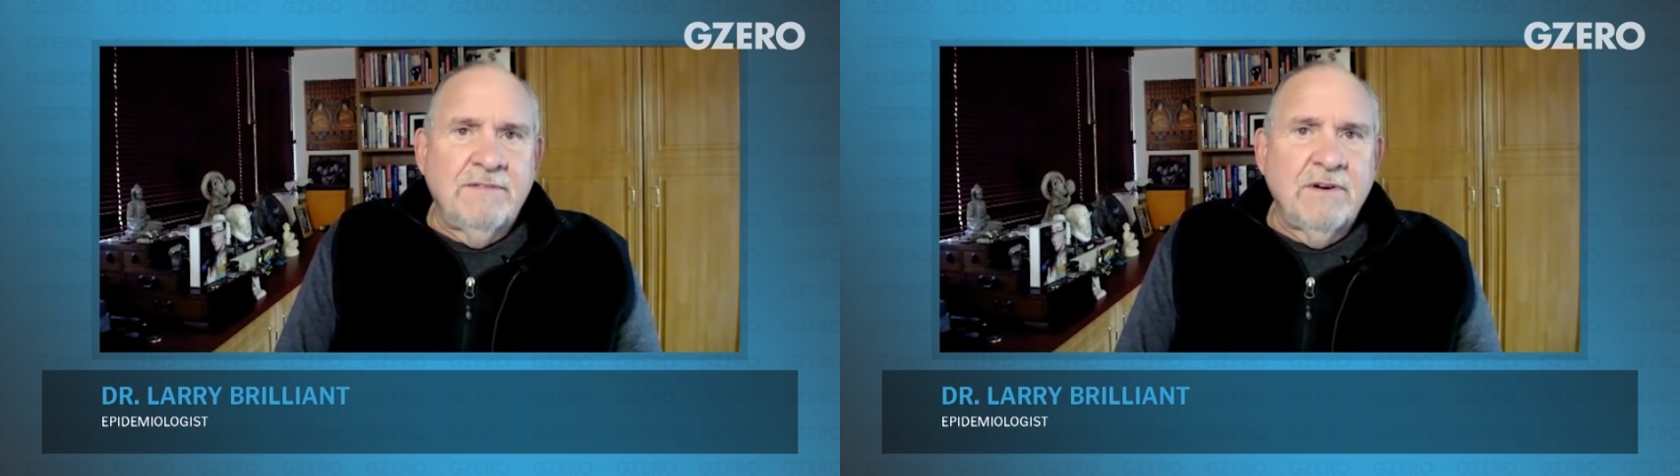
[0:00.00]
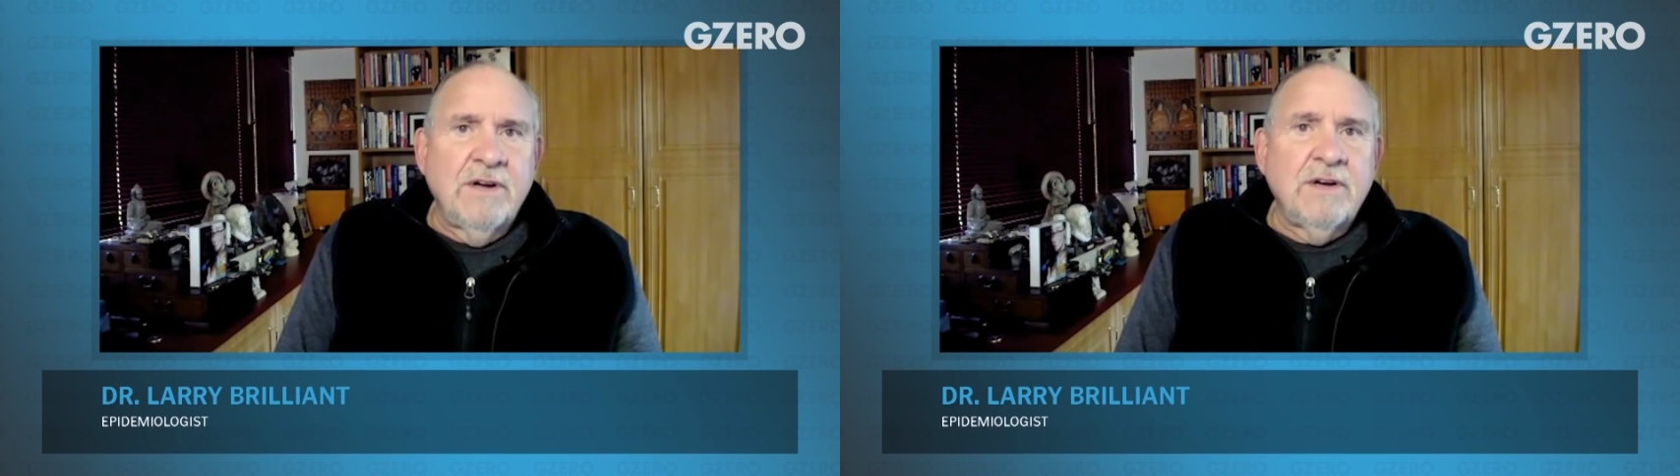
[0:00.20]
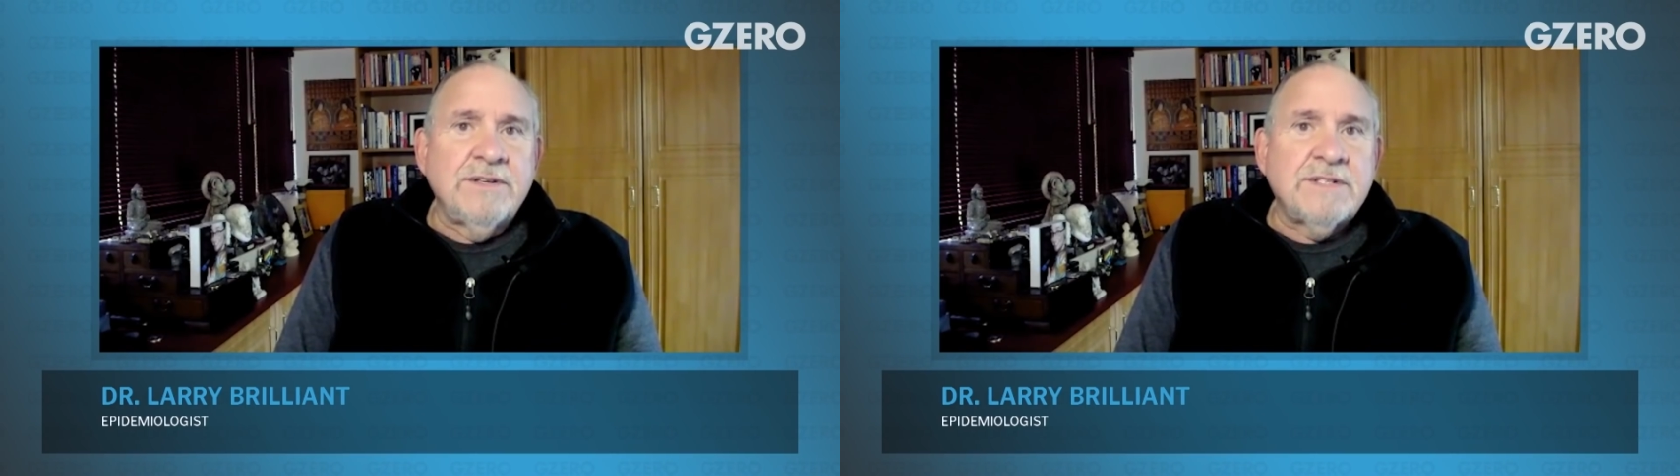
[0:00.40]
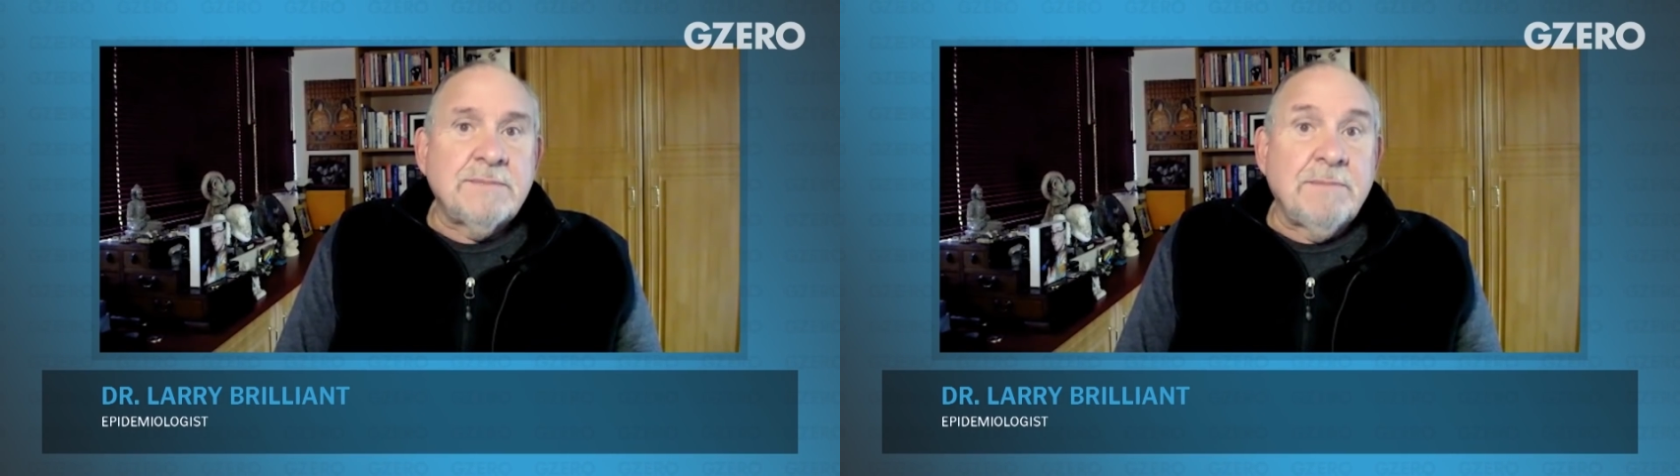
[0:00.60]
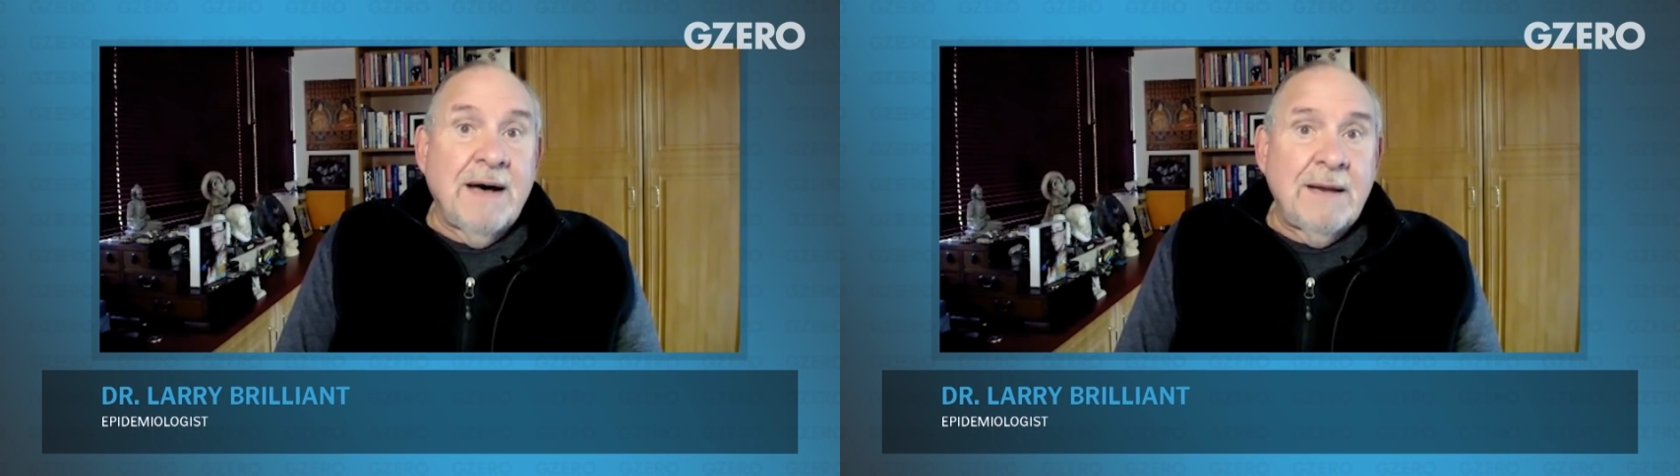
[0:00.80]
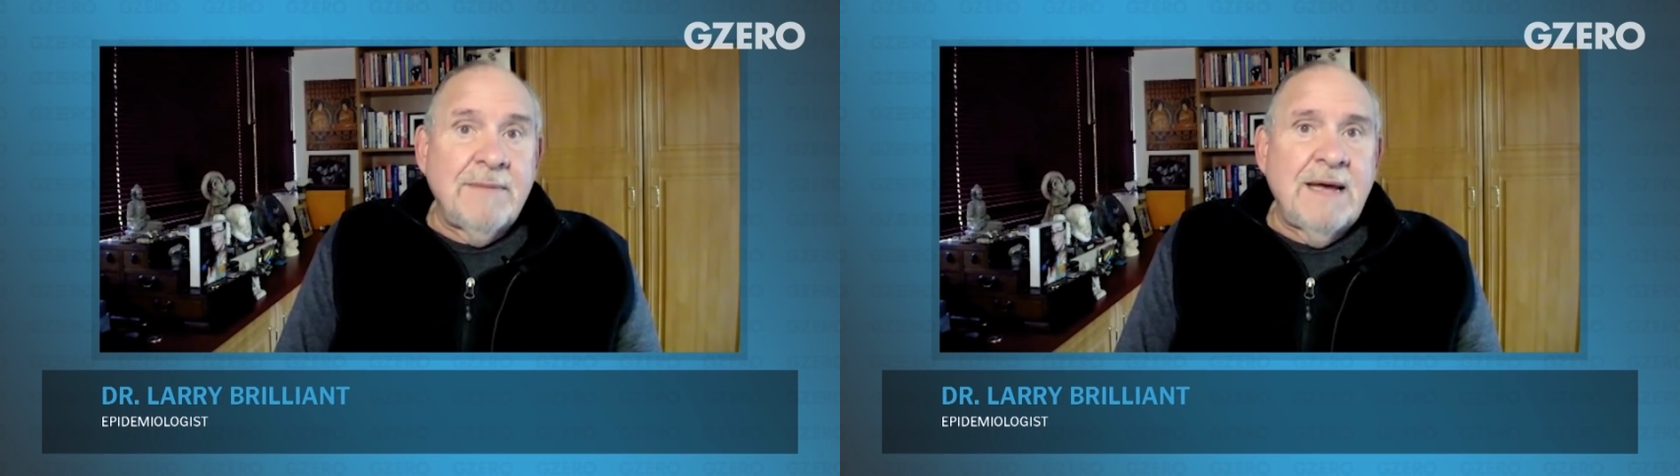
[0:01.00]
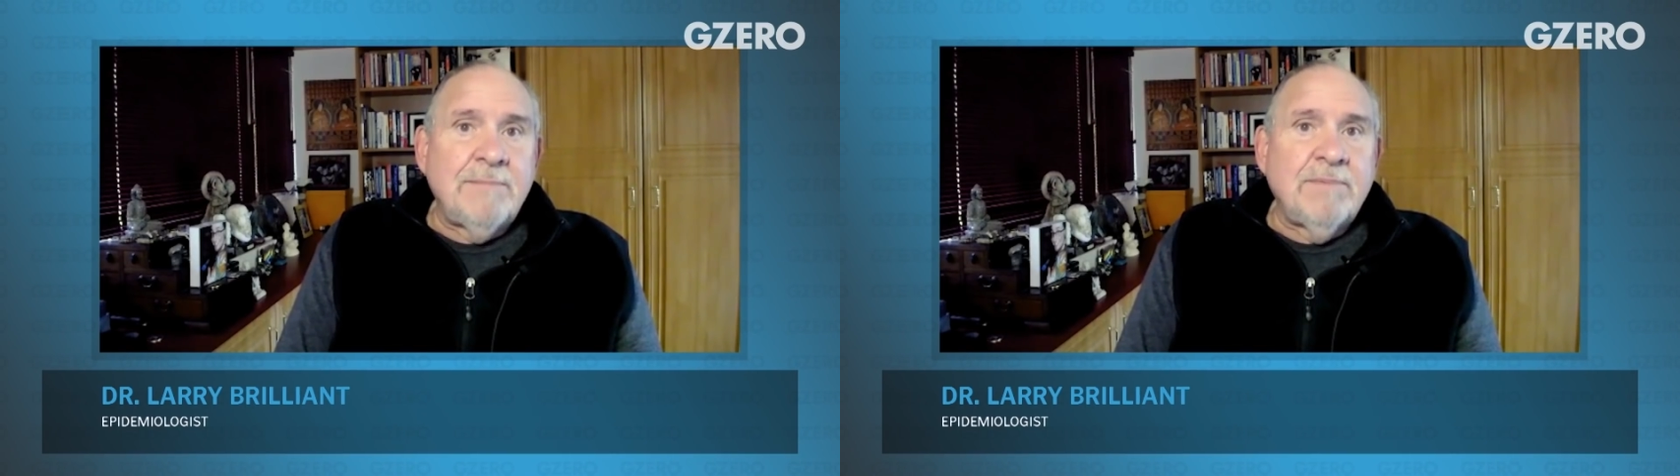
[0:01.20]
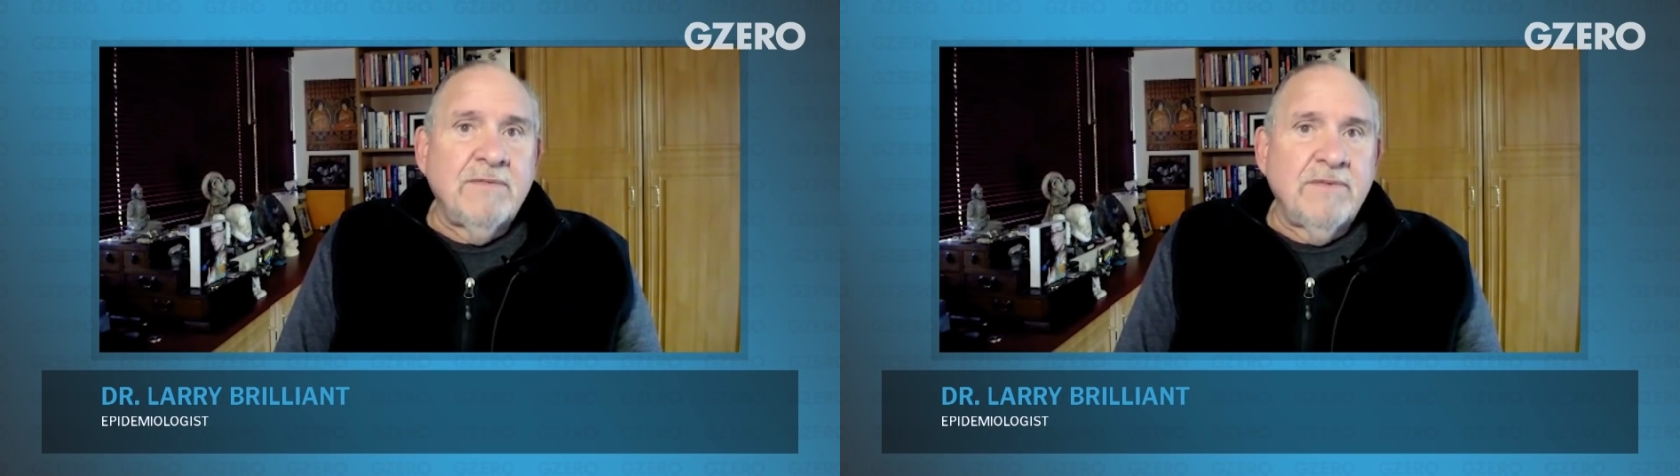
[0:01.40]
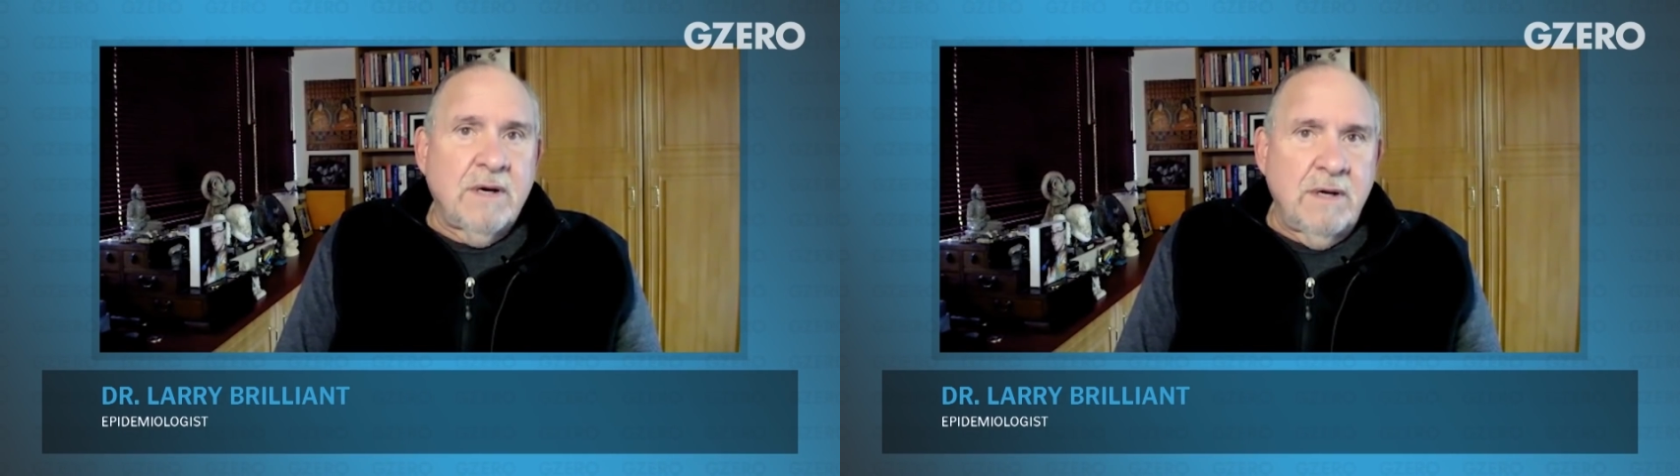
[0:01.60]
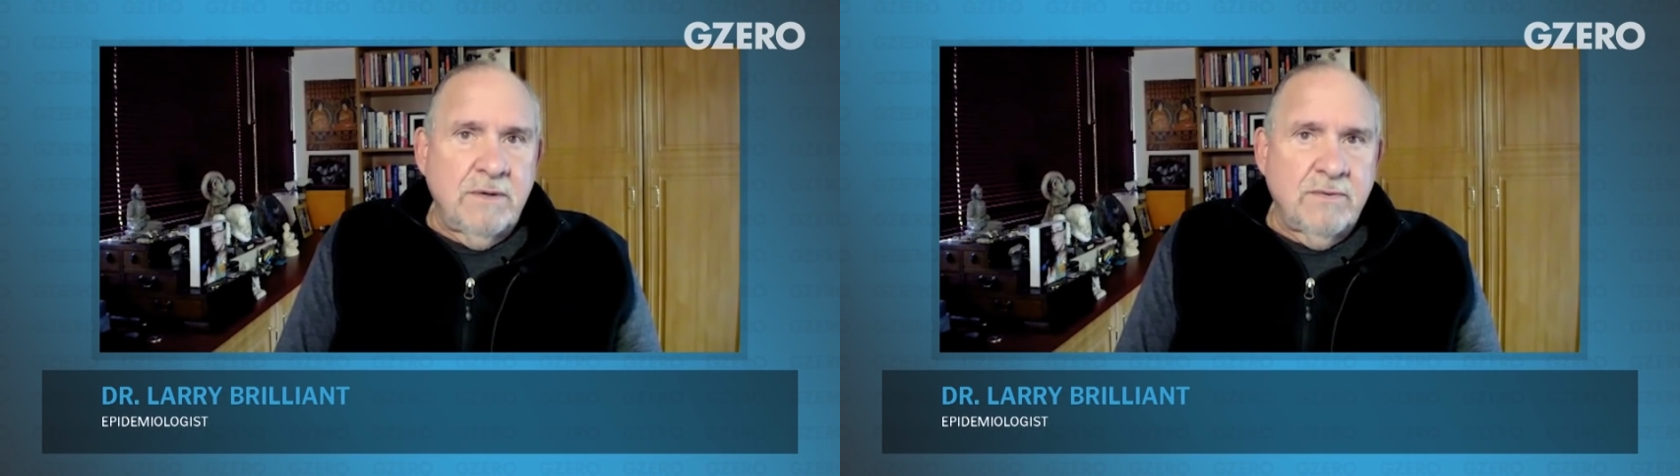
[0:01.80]
very good spot map of the
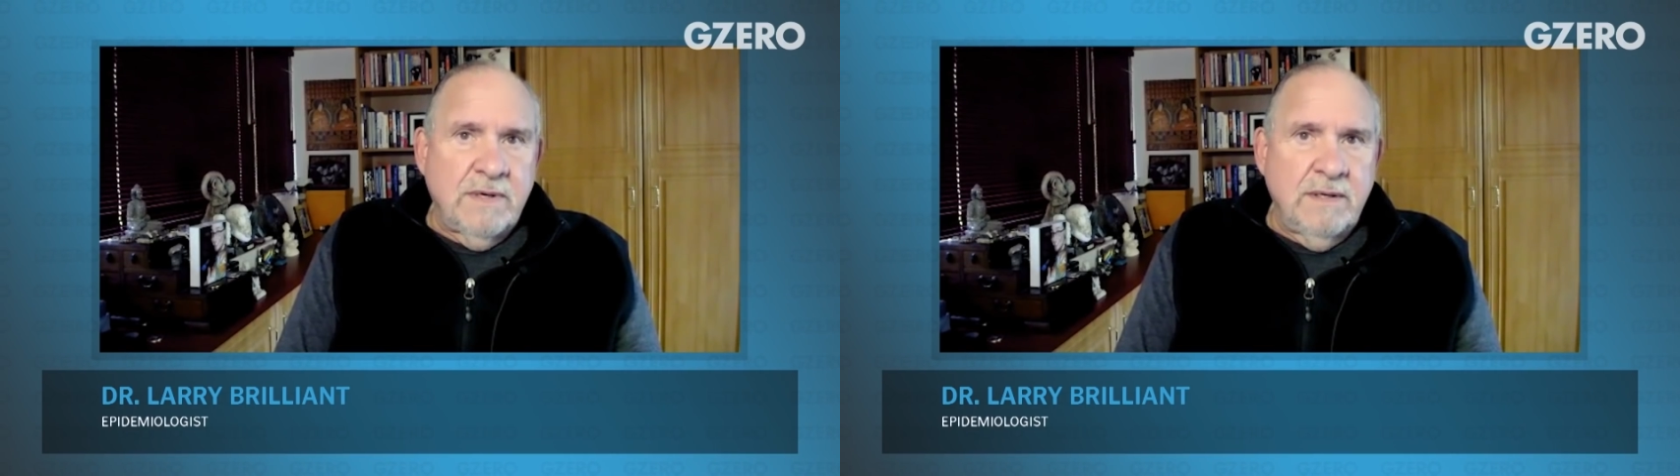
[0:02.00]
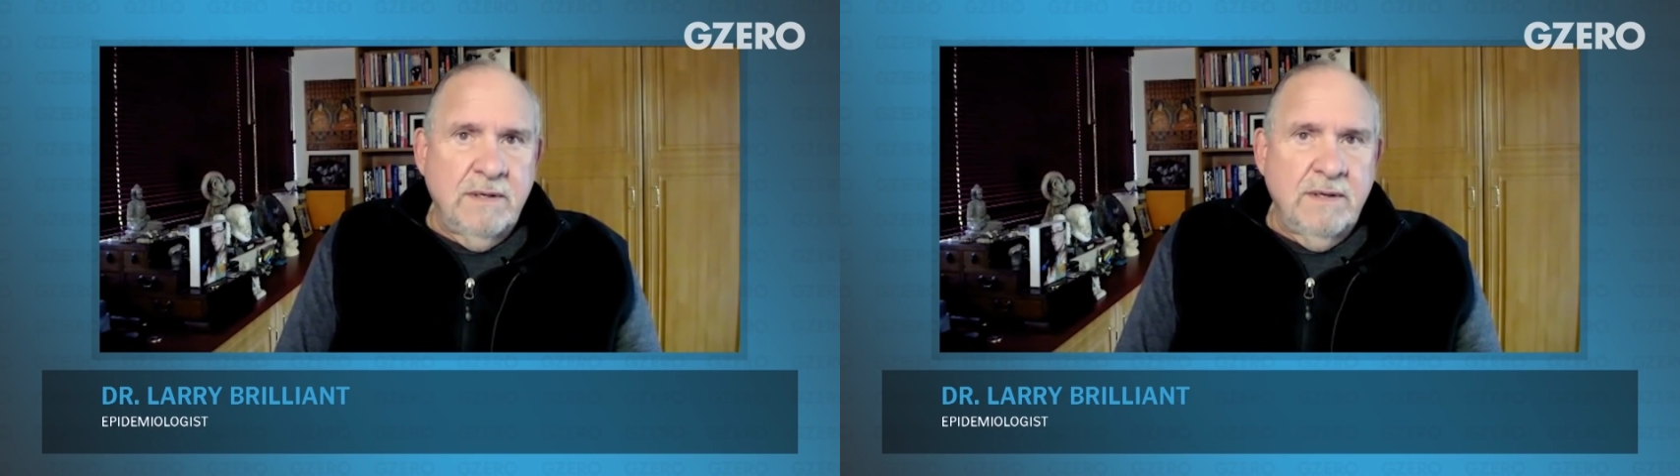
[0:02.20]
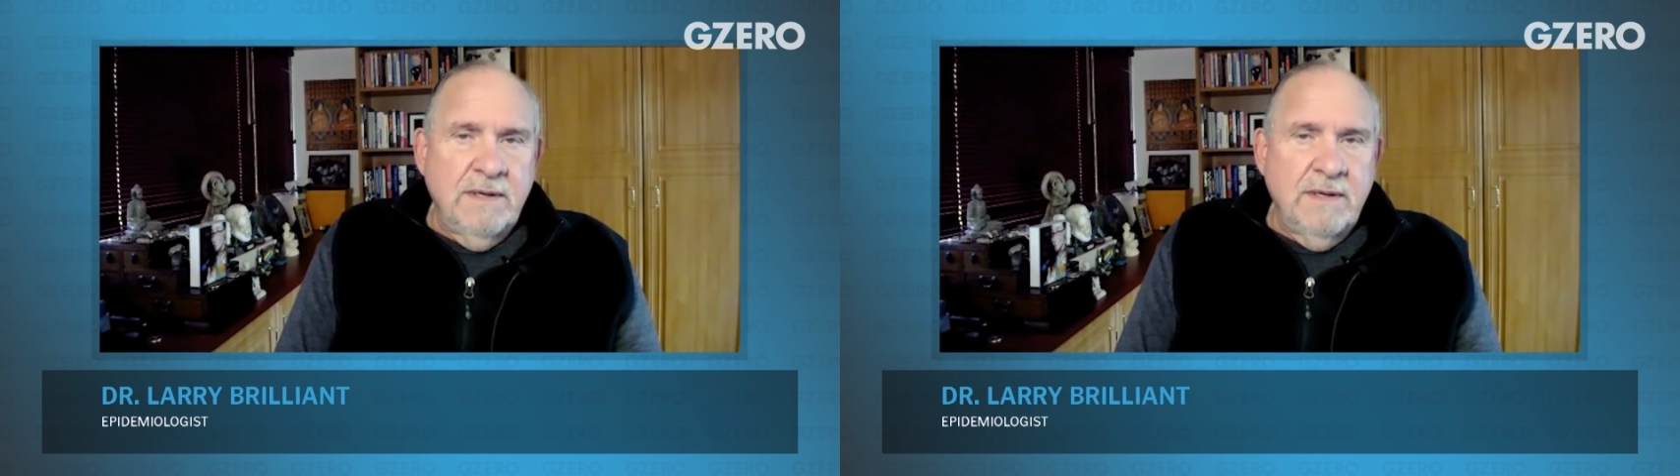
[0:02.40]
country